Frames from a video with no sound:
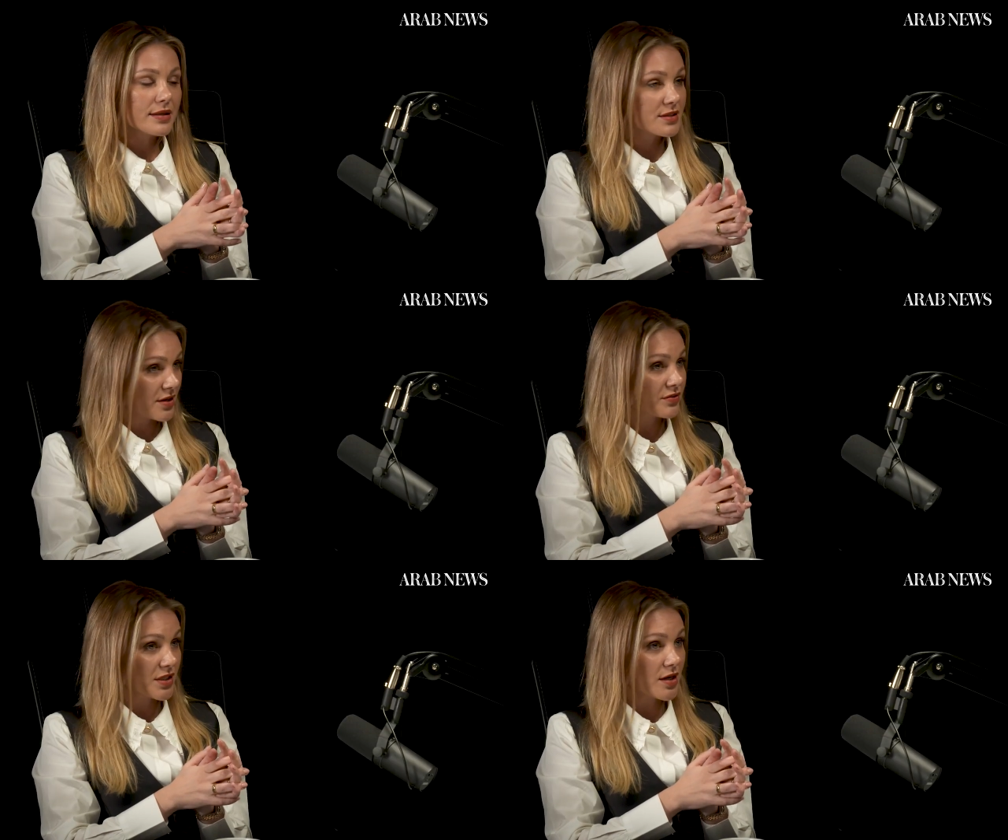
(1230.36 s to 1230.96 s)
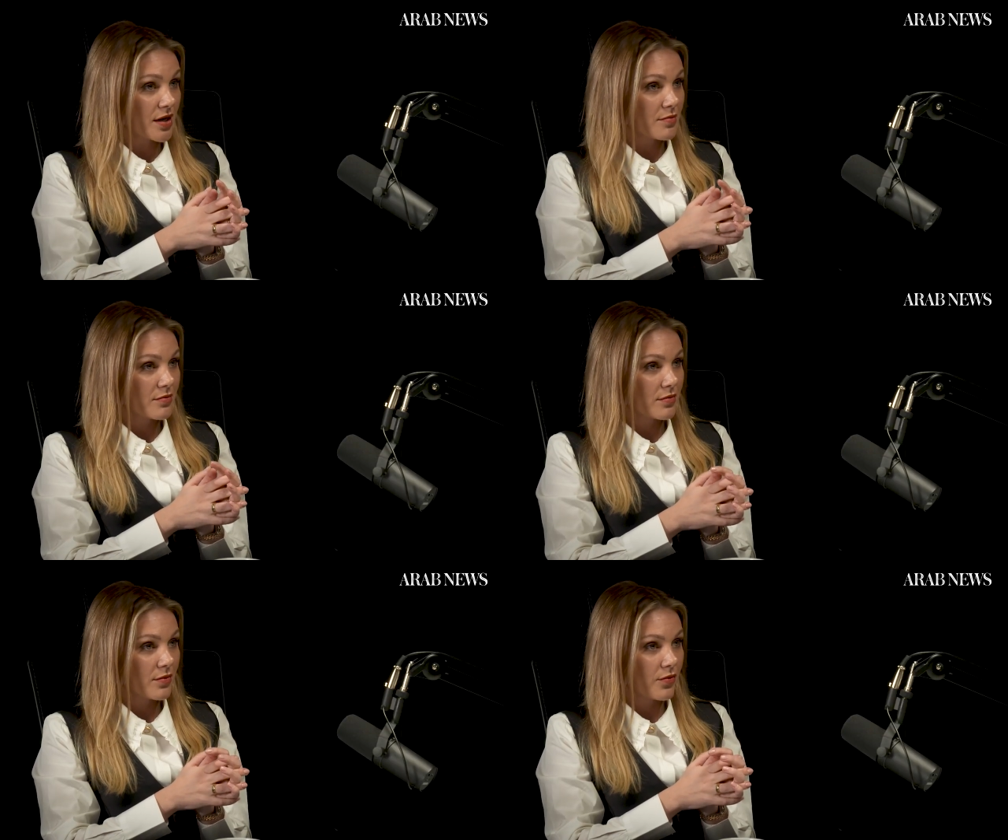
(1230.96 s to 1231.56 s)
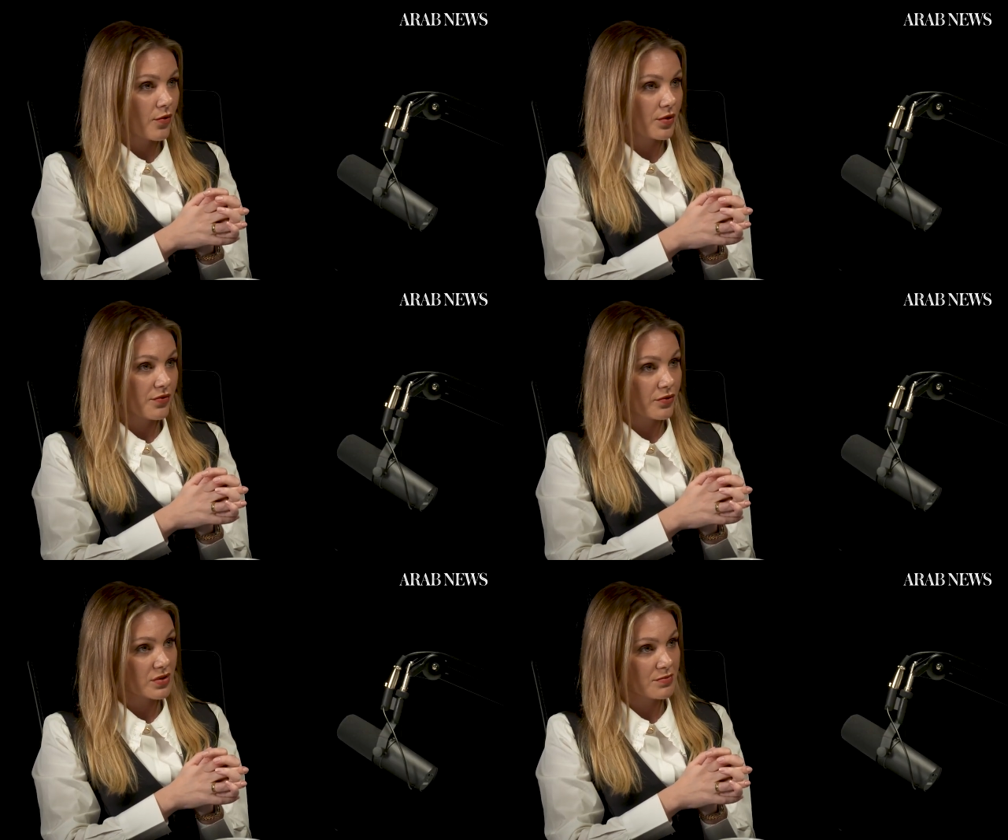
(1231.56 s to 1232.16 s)
had a tough time for
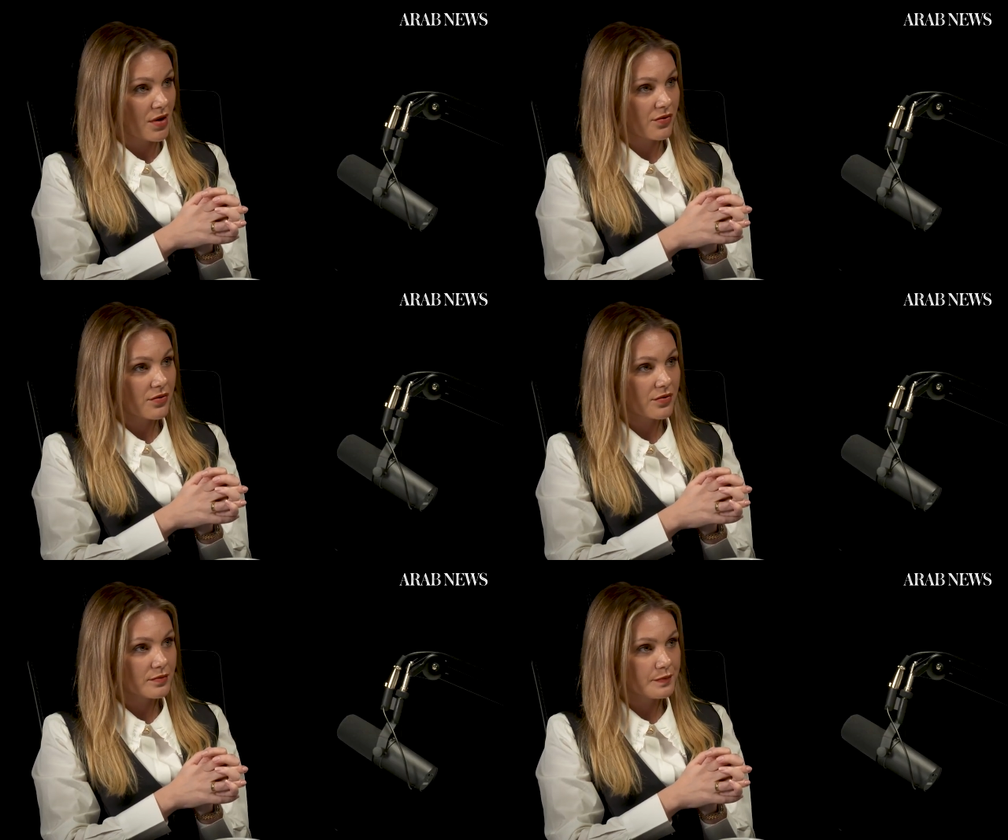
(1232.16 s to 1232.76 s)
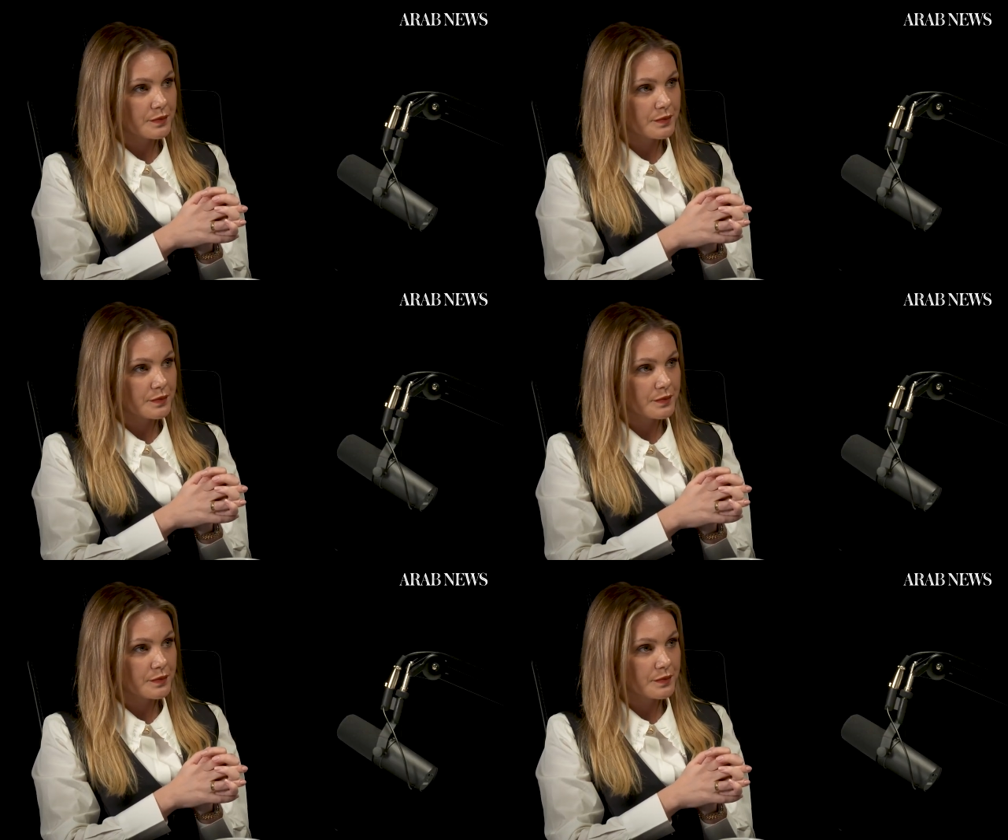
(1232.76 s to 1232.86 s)
the first month.